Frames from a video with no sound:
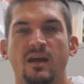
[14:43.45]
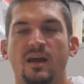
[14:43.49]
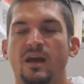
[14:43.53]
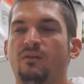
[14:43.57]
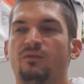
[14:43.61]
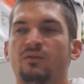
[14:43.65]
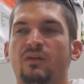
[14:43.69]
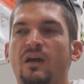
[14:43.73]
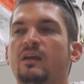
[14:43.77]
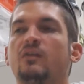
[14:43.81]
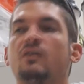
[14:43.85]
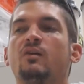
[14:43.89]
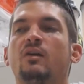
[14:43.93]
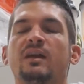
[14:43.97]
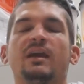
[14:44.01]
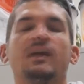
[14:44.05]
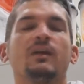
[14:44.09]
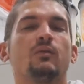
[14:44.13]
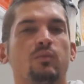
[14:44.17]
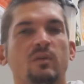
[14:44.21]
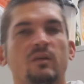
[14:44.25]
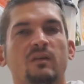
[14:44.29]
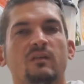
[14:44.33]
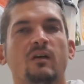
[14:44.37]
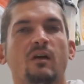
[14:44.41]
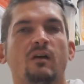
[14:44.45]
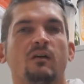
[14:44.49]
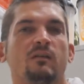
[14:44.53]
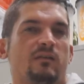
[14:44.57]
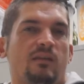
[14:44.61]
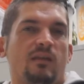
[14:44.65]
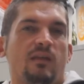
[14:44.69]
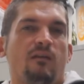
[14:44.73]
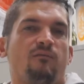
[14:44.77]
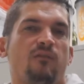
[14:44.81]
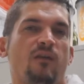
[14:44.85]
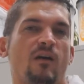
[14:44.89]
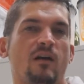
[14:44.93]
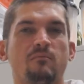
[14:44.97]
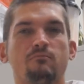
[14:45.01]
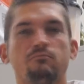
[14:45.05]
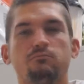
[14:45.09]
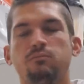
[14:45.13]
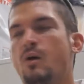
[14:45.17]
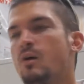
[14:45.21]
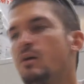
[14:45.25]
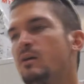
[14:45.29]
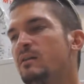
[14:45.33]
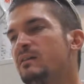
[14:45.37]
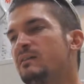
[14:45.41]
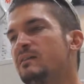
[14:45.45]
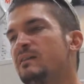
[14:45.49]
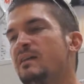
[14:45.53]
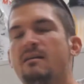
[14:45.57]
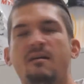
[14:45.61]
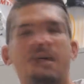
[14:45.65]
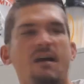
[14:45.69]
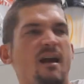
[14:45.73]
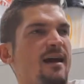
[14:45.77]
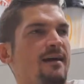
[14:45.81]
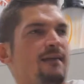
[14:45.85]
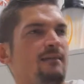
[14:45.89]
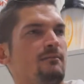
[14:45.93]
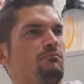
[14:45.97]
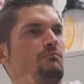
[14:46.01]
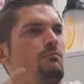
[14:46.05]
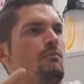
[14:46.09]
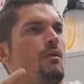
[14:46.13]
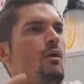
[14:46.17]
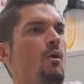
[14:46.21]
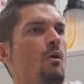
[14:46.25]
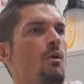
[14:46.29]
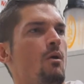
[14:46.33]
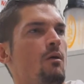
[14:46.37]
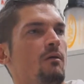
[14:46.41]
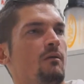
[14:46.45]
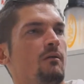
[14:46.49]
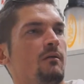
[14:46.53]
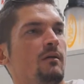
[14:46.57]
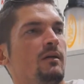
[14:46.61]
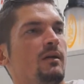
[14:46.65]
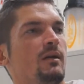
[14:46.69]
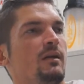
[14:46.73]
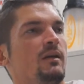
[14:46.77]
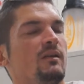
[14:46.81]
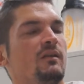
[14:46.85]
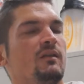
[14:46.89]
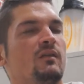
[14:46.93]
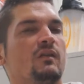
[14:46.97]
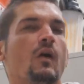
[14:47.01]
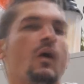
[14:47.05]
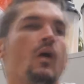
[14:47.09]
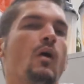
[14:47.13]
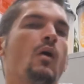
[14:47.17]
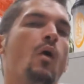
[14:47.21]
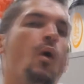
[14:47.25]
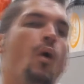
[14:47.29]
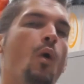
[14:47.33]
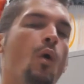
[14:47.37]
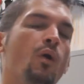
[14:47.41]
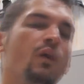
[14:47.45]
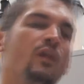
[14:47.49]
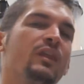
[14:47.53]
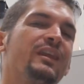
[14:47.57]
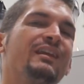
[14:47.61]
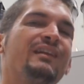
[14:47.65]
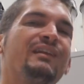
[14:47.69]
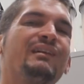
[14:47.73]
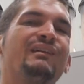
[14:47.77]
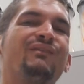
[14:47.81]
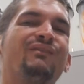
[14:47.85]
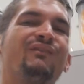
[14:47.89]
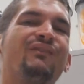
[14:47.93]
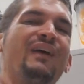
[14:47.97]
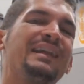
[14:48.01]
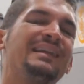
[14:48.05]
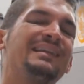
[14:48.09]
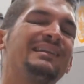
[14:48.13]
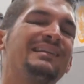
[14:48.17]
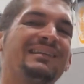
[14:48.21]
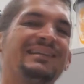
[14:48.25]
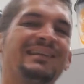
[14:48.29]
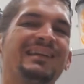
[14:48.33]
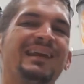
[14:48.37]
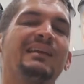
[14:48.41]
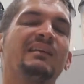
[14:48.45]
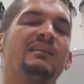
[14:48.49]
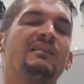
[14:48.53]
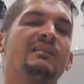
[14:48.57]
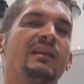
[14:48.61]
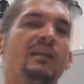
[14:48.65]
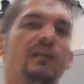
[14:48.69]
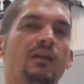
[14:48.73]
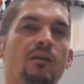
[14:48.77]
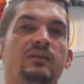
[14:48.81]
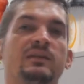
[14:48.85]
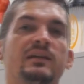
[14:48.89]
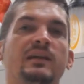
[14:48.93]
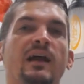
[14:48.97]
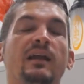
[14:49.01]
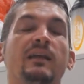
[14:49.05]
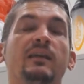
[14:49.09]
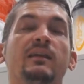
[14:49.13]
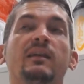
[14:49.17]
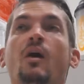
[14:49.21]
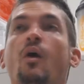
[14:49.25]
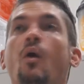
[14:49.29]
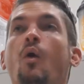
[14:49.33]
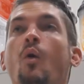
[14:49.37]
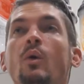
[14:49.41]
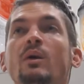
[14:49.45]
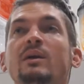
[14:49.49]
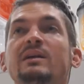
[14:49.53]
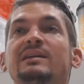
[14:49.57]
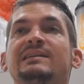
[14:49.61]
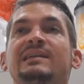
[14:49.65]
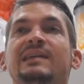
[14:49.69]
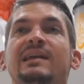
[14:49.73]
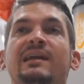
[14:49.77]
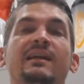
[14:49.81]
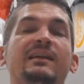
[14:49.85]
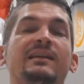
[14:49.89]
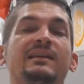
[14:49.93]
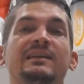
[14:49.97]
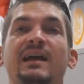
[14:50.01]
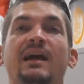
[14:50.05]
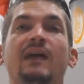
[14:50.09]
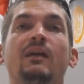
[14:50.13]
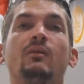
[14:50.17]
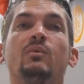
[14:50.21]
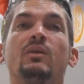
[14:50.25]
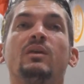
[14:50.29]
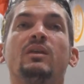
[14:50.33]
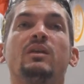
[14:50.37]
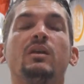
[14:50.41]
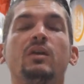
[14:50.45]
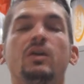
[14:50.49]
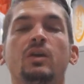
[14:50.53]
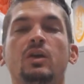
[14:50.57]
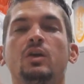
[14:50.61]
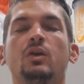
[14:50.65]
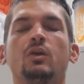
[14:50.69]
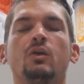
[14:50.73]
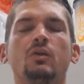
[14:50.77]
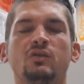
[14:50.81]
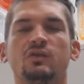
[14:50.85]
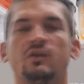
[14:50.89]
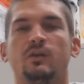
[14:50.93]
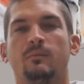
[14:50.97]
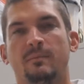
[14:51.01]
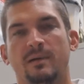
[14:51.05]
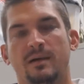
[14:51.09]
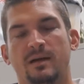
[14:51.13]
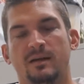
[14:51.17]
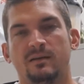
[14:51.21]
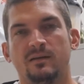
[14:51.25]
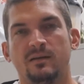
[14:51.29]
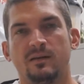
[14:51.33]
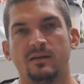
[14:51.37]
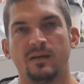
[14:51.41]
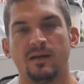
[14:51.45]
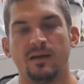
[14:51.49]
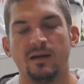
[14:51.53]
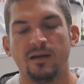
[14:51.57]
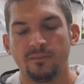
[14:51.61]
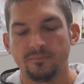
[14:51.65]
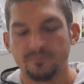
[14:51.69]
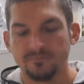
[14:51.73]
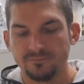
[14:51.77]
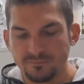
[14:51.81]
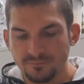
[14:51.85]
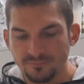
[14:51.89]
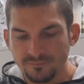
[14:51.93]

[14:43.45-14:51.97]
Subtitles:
If they don't get results, they're fucking bored and say, add more. So all these fat tests that are done, they're all done with a huge amount, okay?